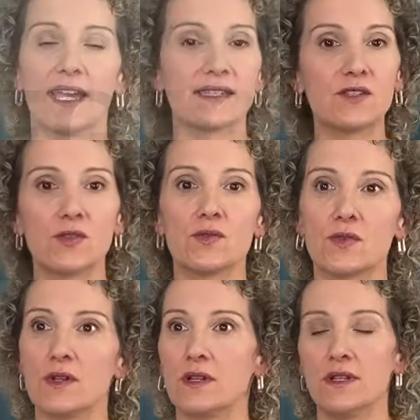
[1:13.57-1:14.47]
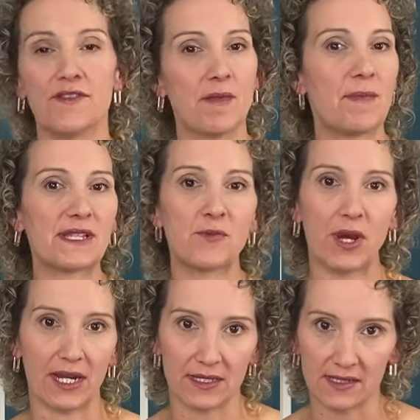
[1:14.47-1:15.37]
As a tool, from a best
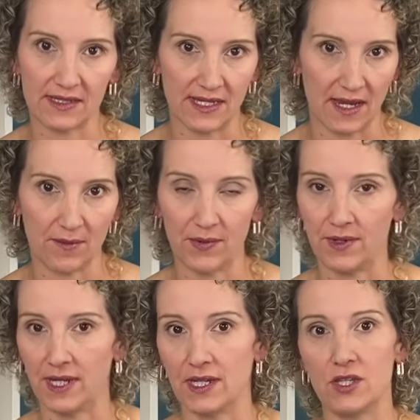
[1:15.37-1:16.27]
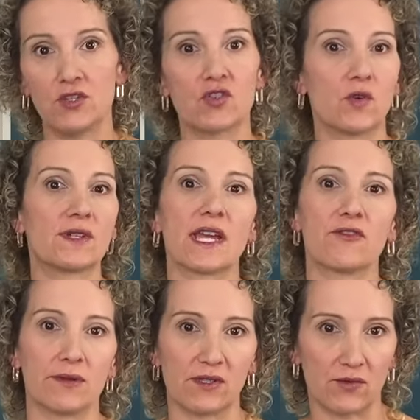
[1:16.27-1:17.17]
practice standpoint, you should always have
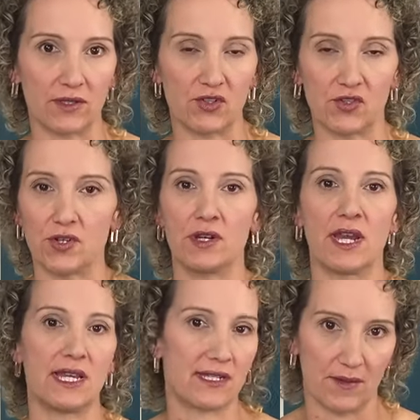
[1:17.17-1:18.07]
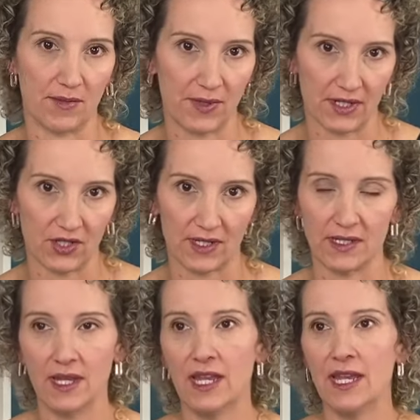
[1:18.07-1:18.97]
a risk register on any type of project.